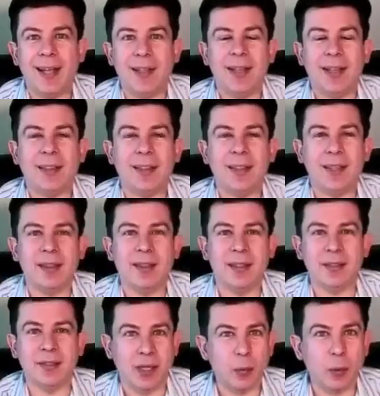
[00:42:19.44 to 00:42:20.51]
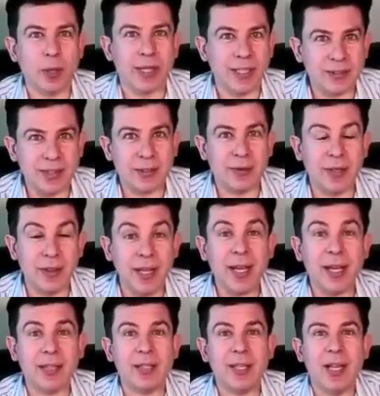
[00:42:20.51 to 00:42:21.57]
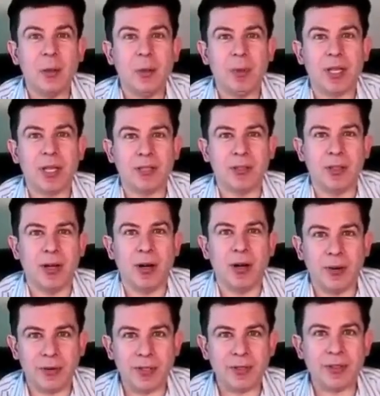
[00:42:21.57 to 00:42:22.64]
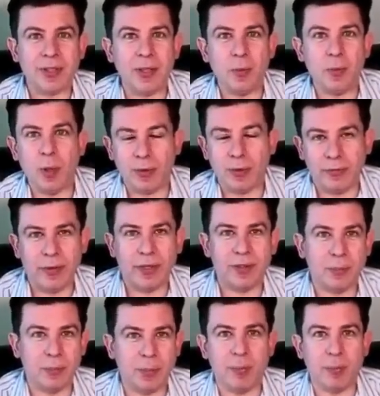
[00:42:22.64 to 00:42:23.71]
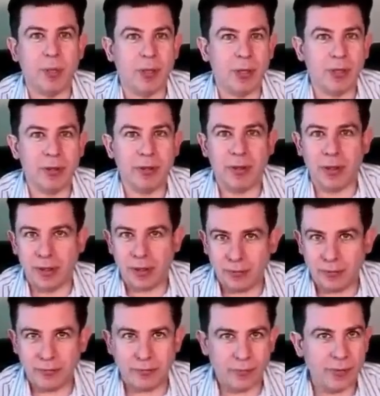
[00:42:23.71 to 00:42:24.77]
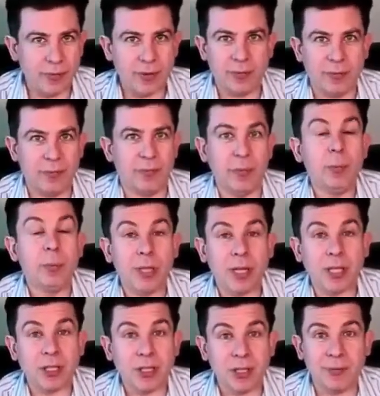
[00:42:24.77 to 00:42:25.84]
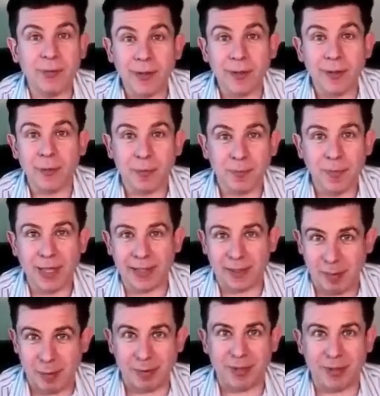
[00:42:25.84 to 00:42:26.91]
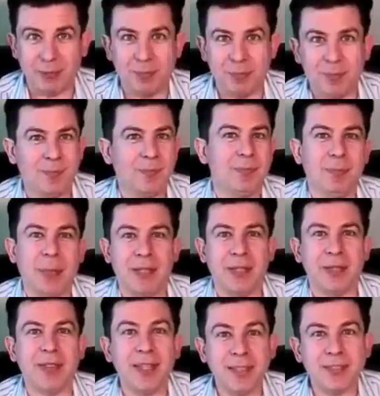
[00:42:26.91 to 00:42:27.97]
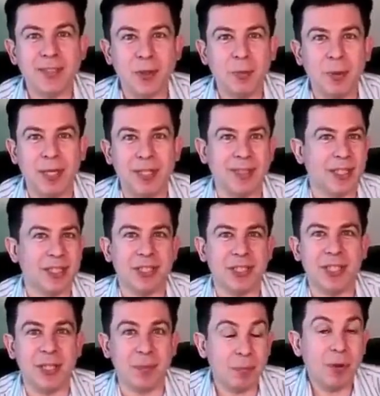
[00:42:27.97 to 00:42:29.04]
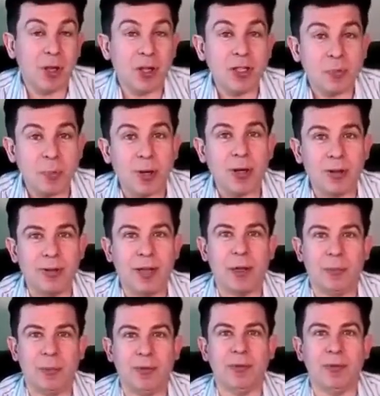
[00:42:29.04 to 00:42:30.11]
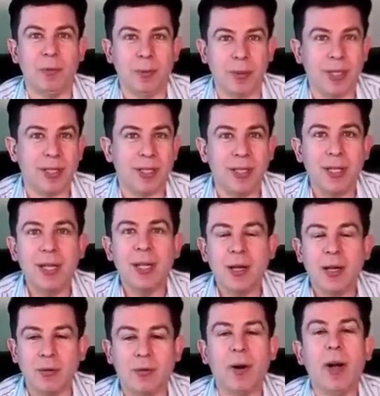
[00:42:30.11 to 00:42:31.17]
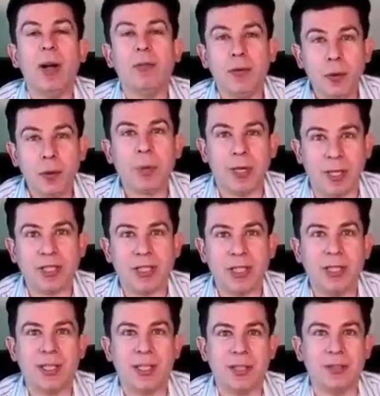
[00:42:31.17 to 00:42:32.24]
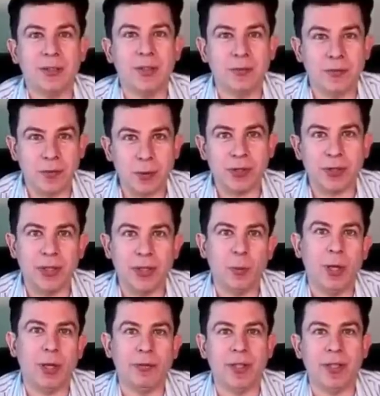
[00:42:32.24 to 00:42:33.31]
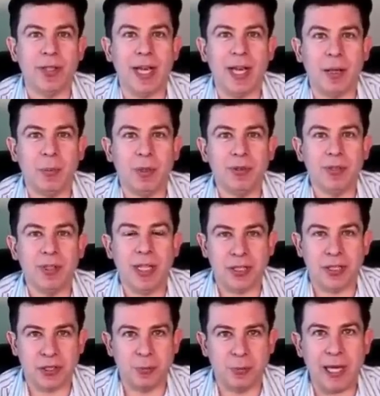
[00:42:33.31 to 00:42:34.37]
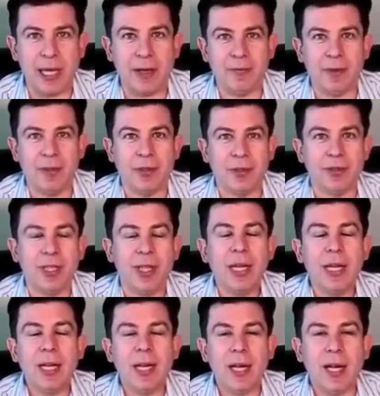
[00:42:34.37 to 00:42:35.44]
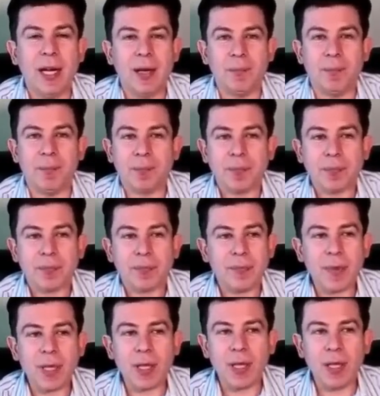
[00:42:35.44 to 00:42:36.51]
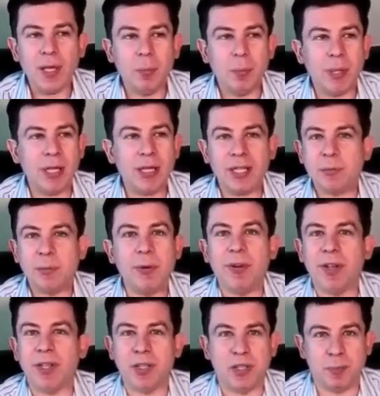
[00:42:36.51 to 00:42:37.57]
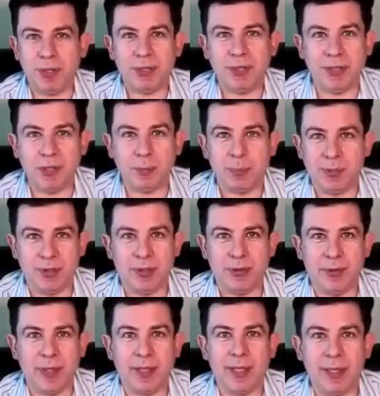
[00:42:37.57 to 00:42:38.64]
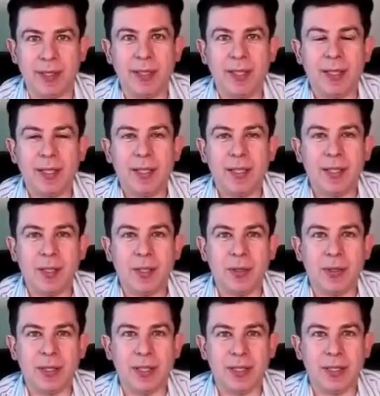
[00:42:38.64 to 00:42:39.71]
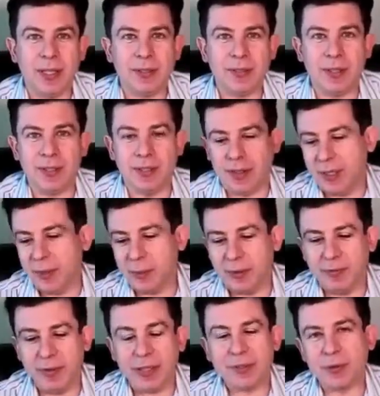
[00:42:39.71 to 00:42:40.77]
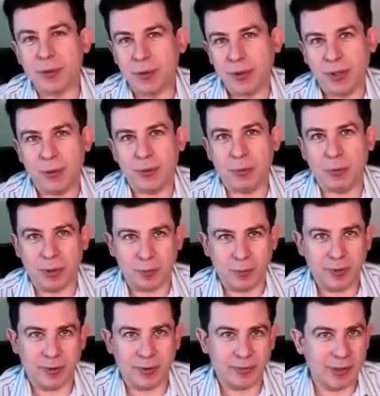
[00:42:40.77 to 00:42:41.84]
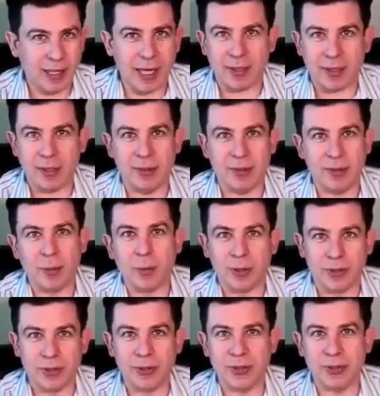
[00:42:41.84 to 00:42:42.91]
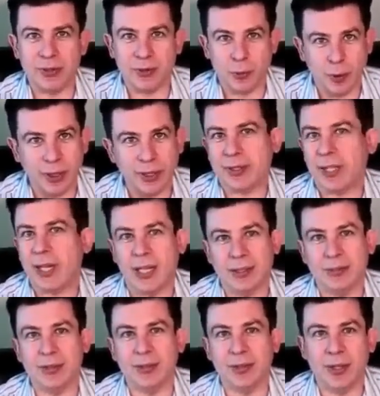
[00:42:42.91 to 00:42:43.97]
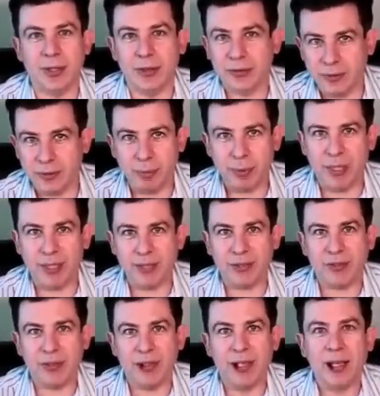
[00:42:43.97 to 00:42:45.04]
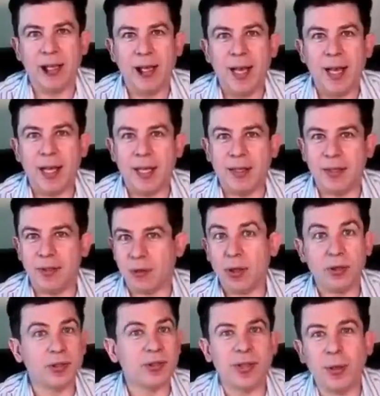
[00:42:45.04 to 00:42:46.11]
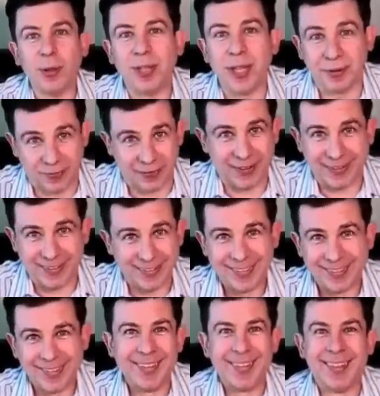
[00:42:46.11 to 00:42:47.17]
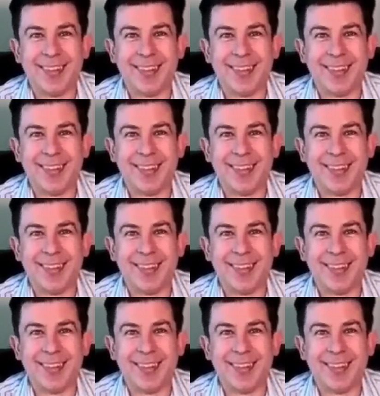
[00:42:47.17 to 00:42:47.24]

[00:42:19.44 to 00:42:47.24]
I think that there's all work is around that because obviously welfare is a big part of, of food production. You know, a lot mm-hmm. of mm. people don't might not think so, but it's actually a large part of animal food product or food production is, is focusing on the welfare of the animals, natural behaviors. Mm-hmm. Um, but it has to be very species specific. And you know, as in, I know in vet school, you know, I work with cattle and horses as well as cats and dogs and pigs and they're all so different. Yeah.